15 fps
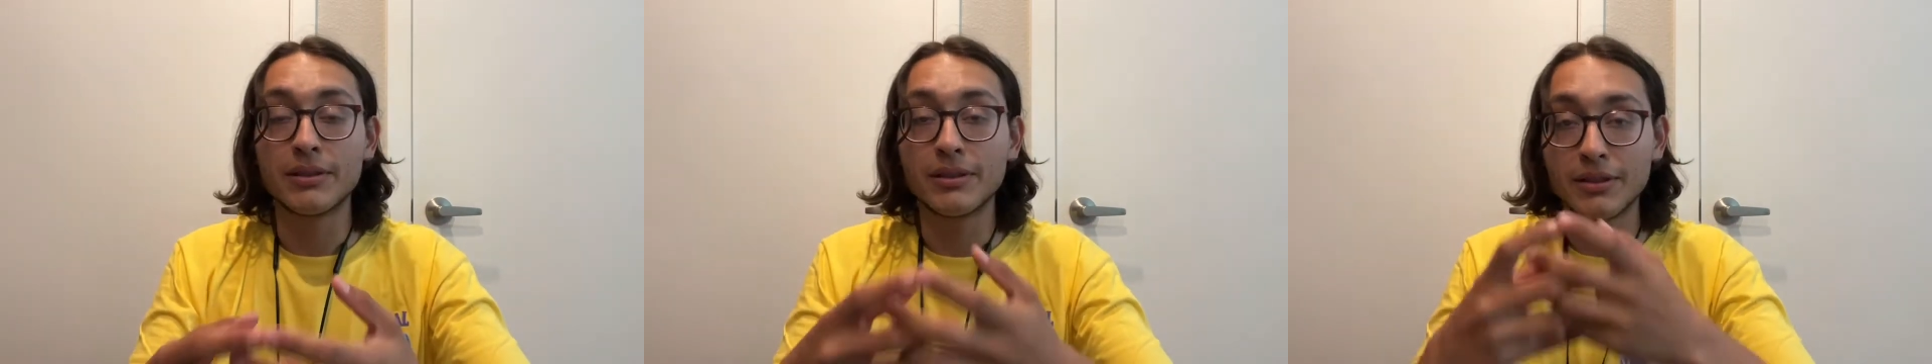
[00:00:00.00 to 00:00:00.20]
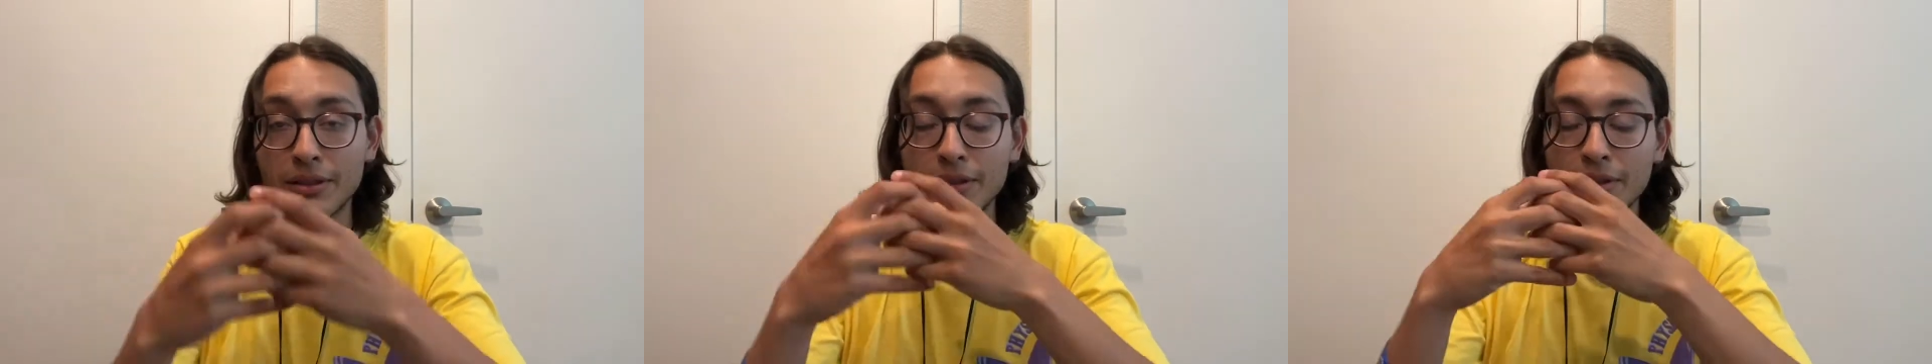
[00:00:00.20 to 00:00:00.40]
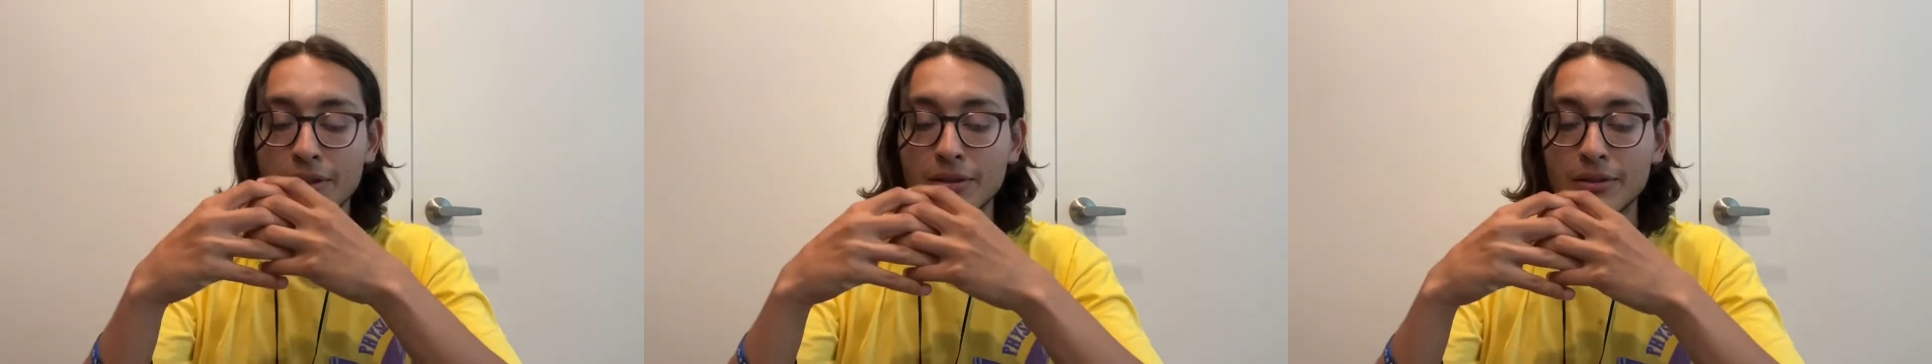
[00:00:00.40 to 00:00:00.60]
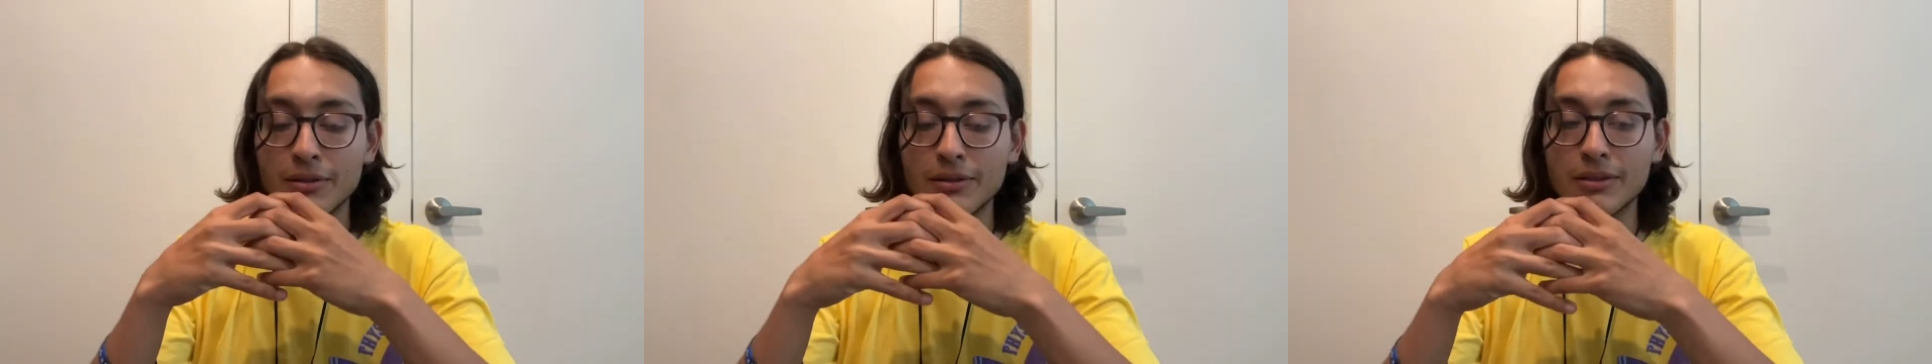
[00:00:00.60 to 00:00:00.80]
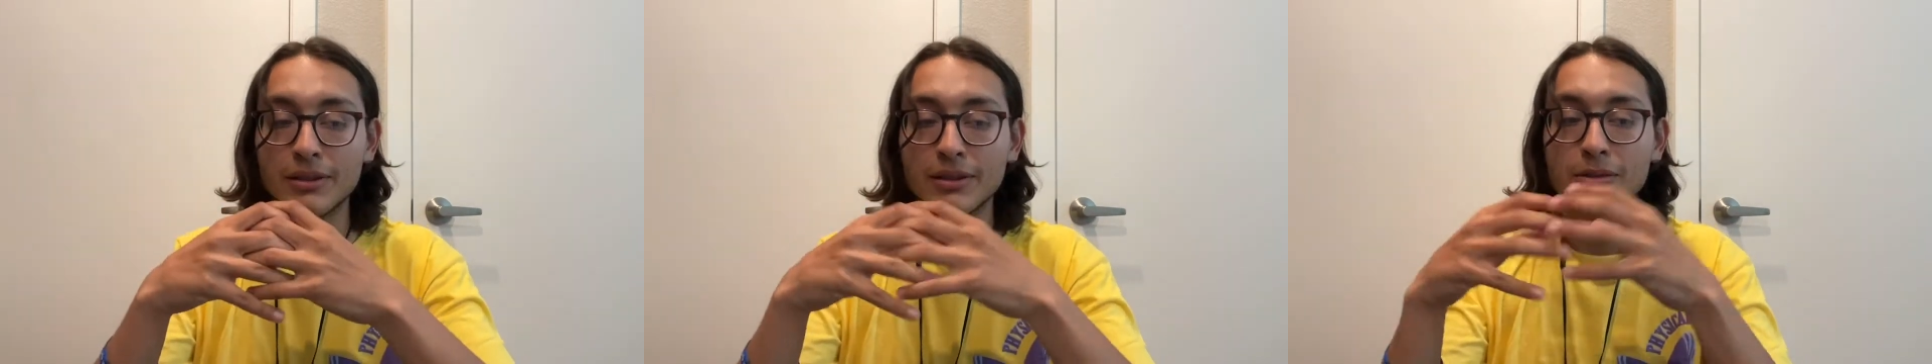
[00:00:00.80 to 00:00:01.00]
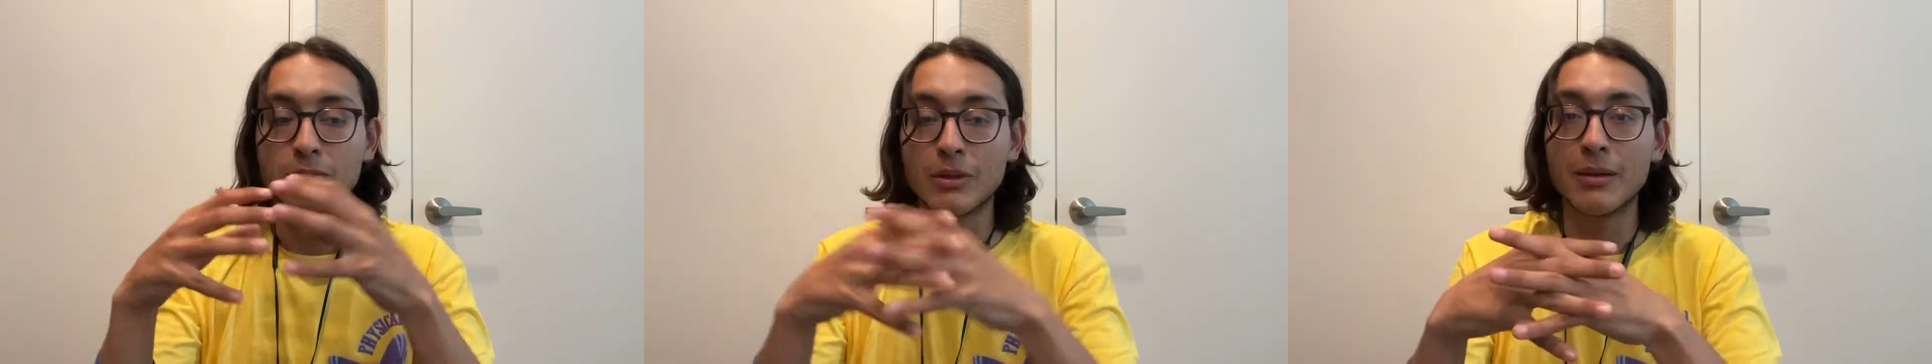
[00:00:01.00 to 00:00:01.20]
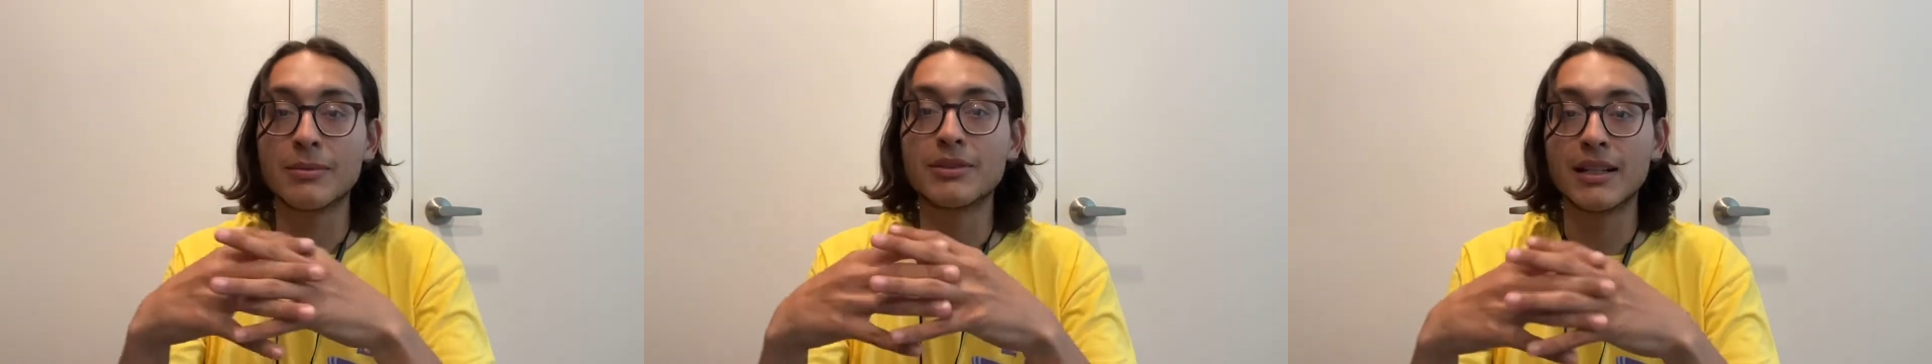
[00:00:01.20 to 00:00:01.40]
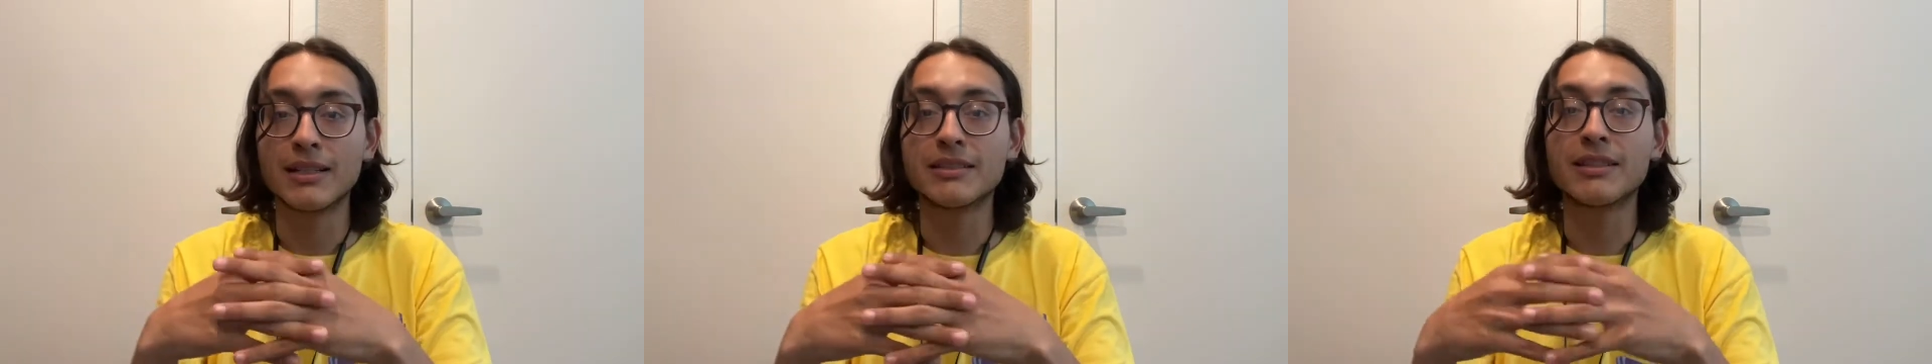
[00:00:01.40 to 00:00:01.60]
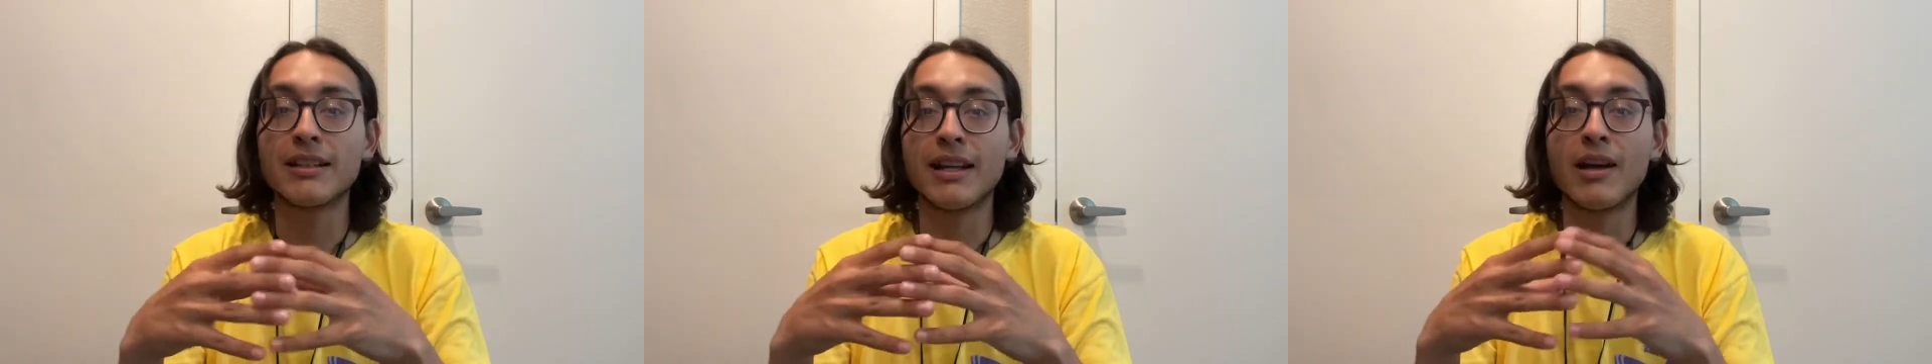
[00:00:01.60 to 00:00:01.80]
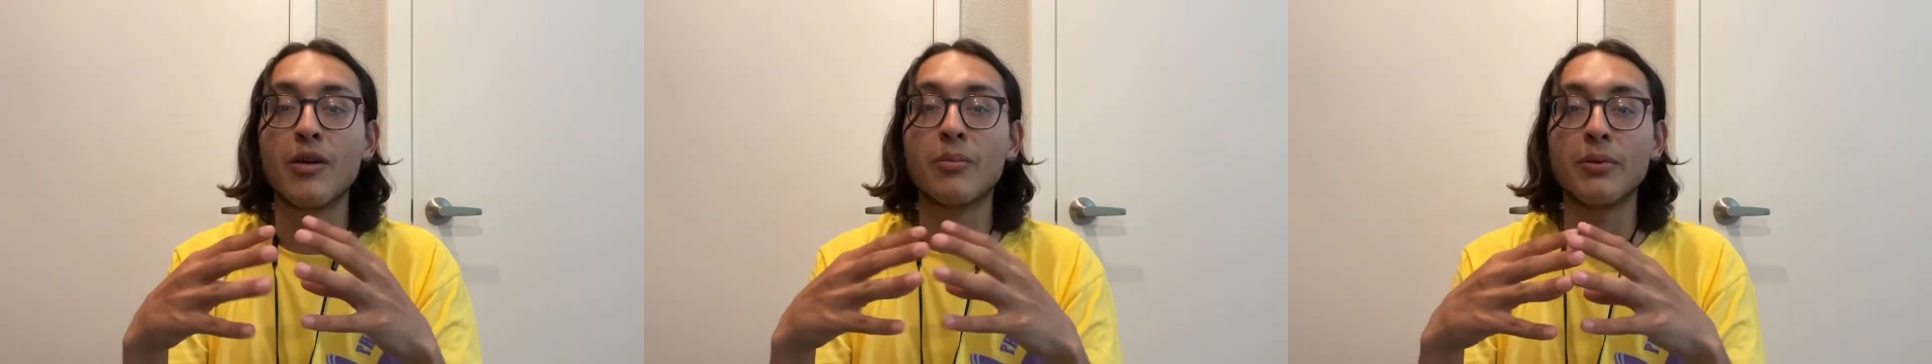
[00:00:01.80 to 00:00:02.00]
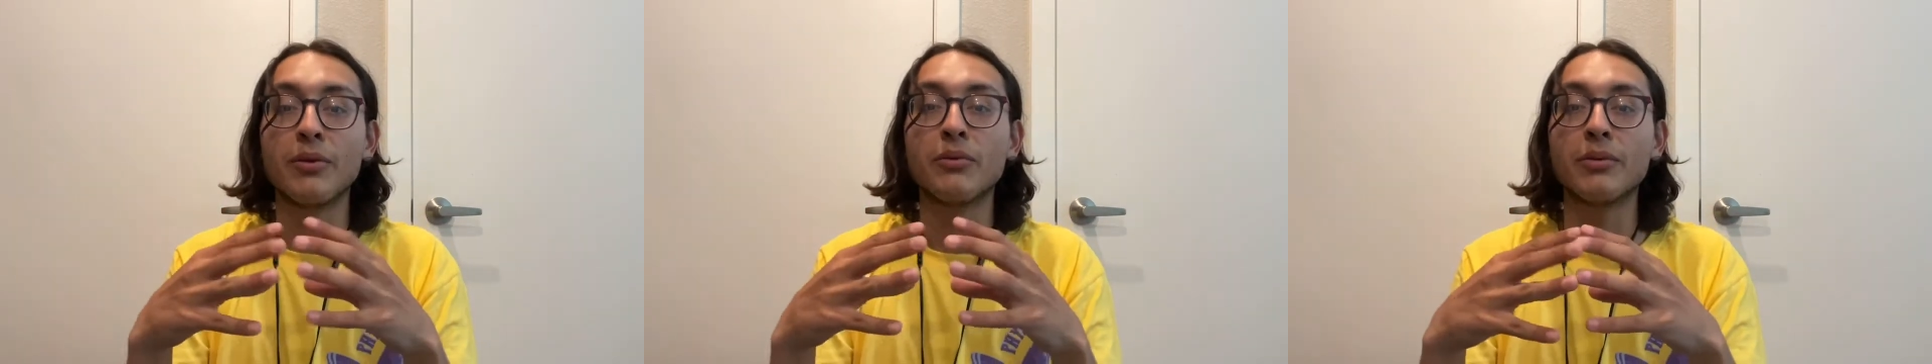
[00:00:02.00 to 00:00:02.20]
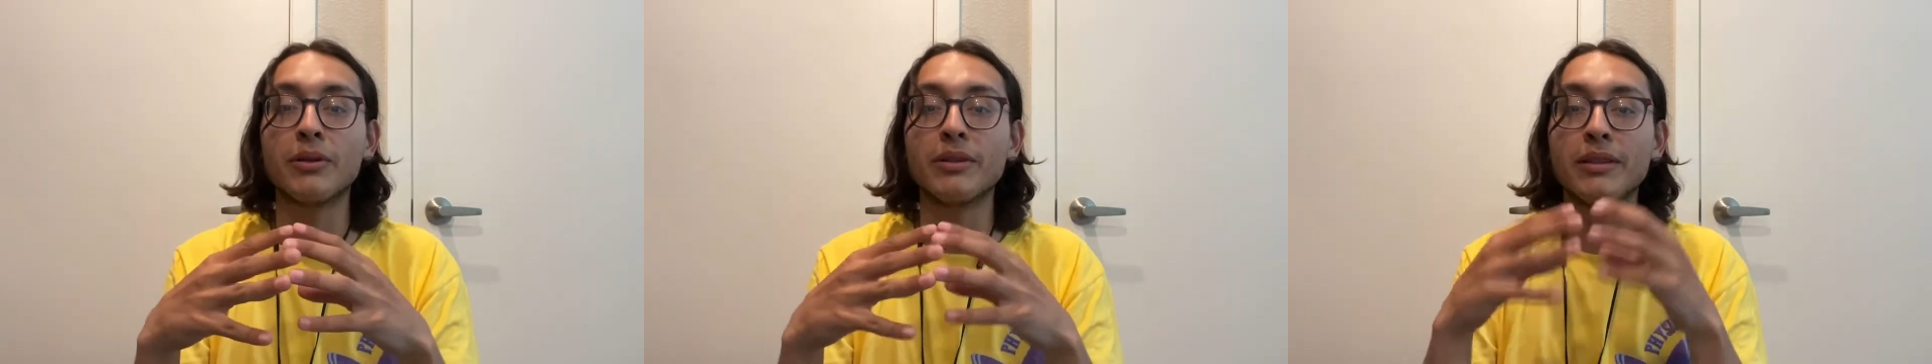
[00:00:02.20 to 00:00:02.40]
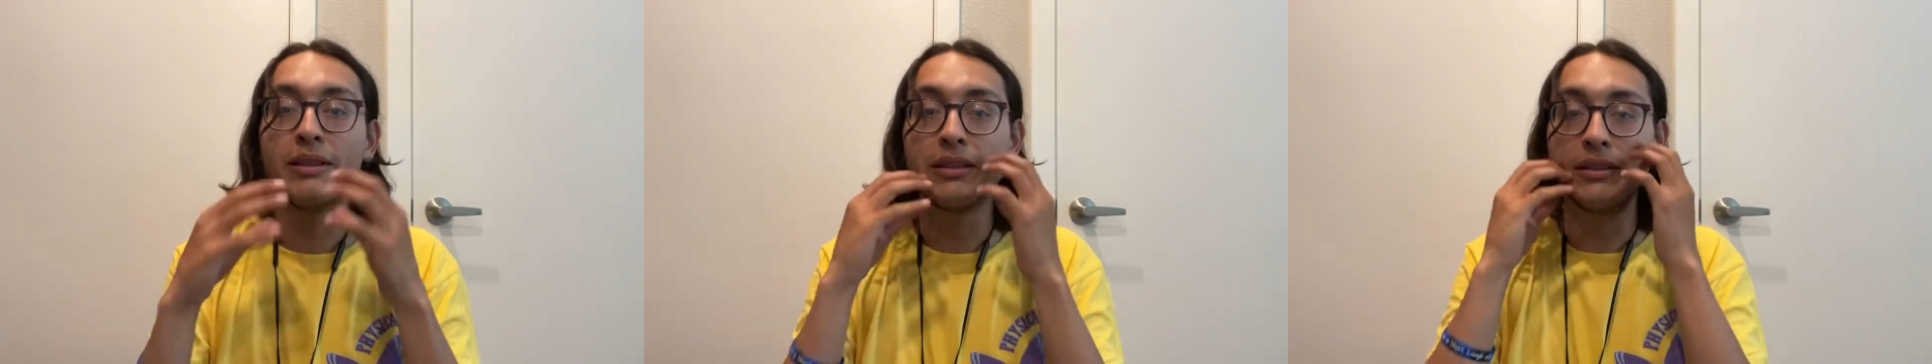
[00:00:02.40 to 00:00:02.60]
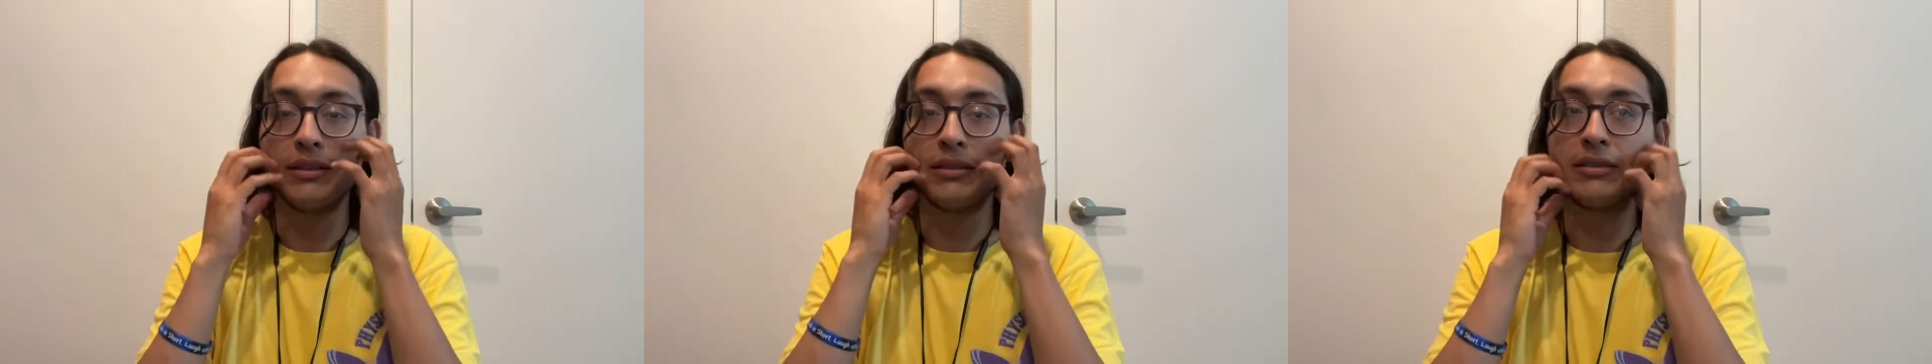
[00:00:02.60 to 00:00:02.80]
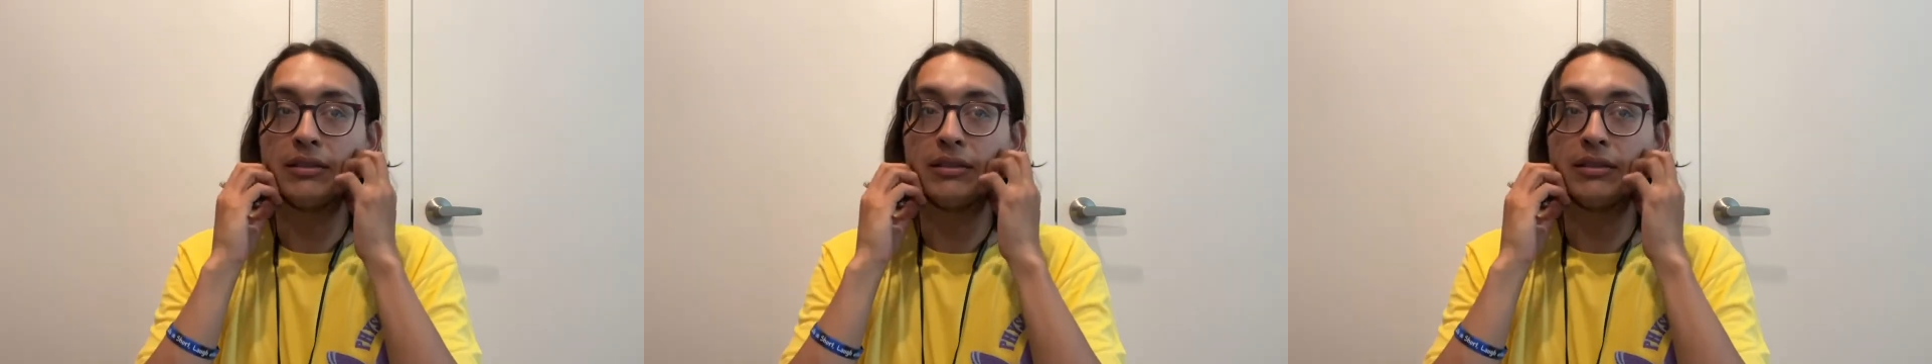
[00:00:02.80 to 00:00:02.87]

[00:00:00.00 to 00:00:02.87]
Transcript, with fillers: you know, this website's gonna help you really